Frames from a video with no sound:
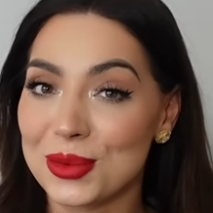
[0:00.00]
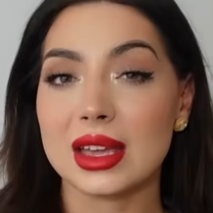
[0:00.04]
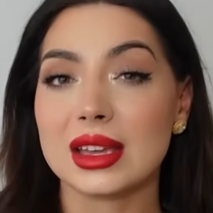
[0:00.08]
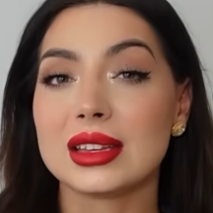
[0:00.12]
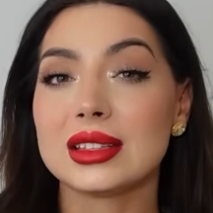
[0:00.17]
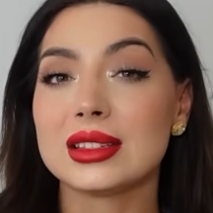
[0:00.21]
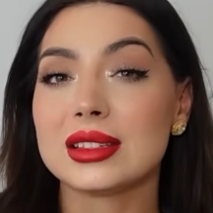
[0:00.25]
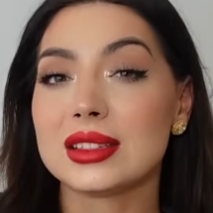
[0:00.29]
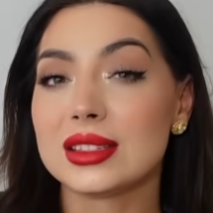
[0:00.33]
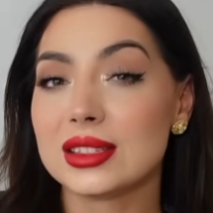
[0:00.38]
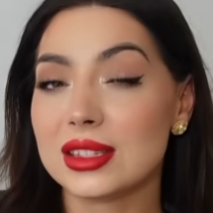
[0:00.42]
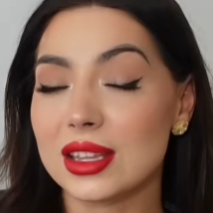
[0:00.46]

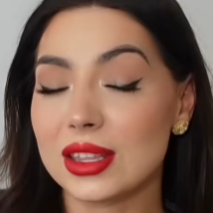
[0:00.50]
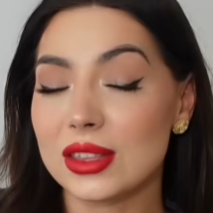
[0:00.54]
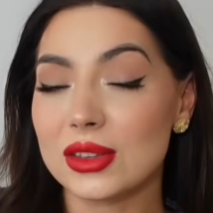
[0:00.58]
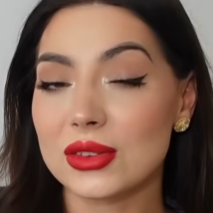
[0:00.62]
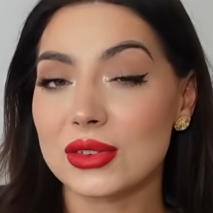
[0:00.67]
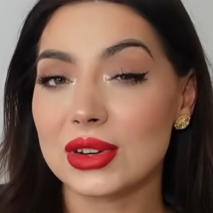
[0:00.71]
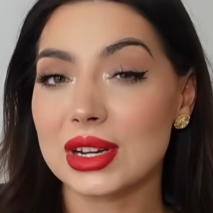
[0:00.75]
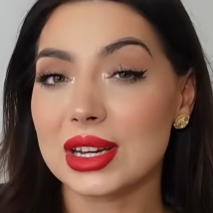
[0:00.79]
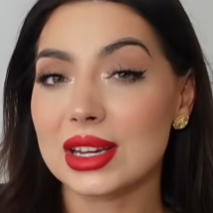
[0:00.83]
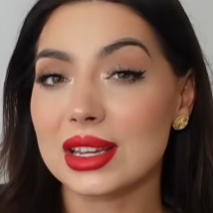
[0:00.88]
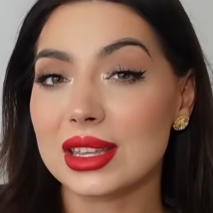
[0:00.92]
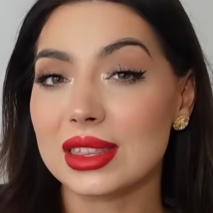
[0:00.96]

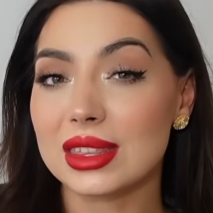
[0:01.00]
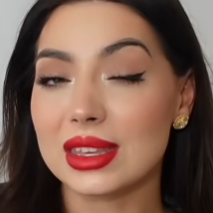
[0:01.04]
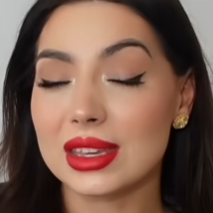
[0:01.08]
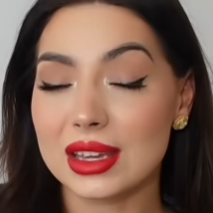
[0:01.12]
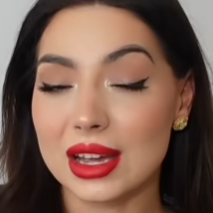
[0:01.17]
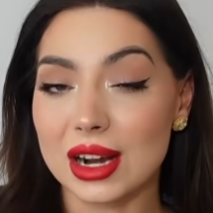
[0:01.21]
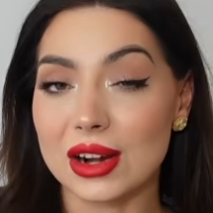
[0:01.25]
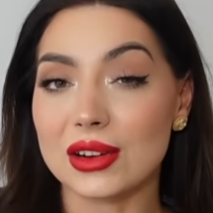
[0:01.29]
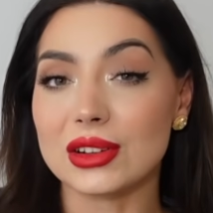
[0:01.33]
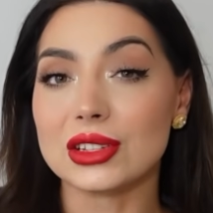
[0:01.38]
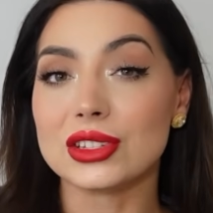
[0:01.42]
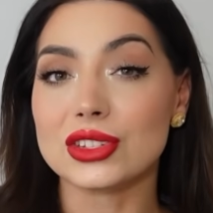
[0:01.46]
Considering the
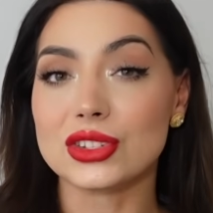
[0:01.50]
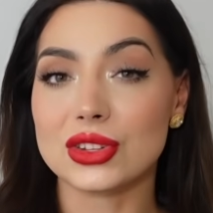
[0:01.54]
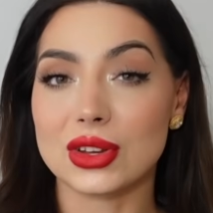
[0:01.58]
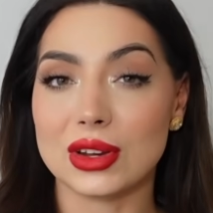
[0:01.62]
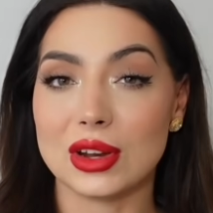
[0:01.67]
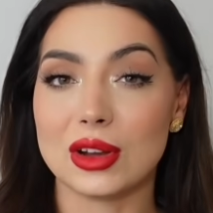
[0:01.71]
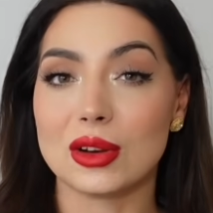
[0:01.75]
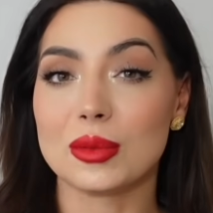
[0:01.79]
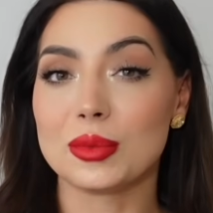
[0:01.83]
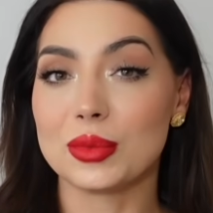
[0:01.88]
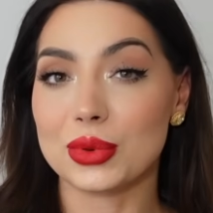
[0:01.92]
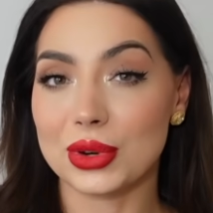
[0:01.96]
current
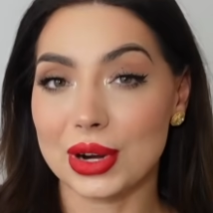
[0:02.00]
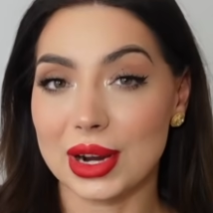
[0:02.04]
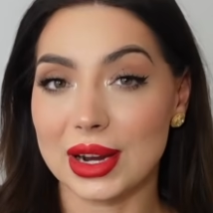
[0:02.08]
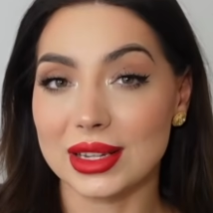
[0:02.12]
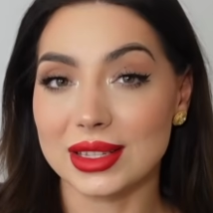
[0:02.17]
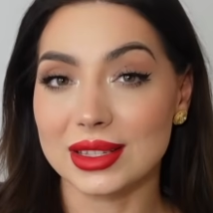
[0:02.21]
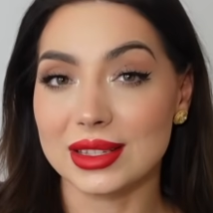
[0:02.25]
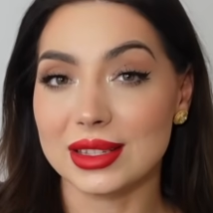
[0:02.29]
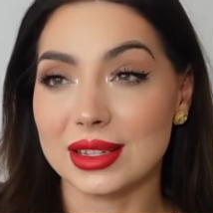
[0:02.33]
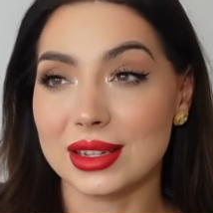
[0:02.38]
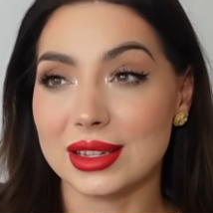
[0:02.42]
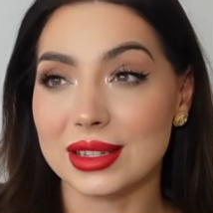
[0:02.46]
Chanel
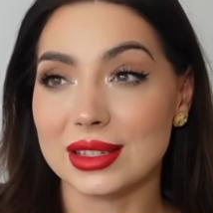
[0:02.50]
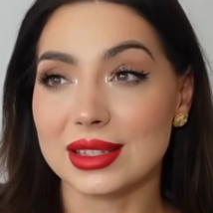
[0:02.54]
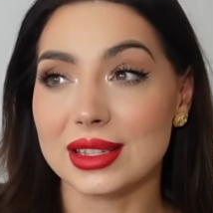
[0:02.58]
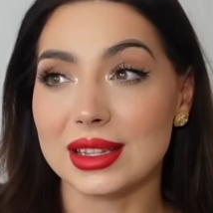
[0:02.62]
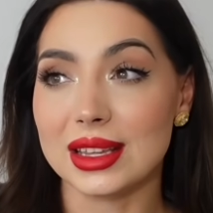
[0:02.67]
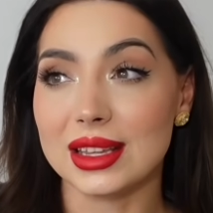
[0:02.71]
prices,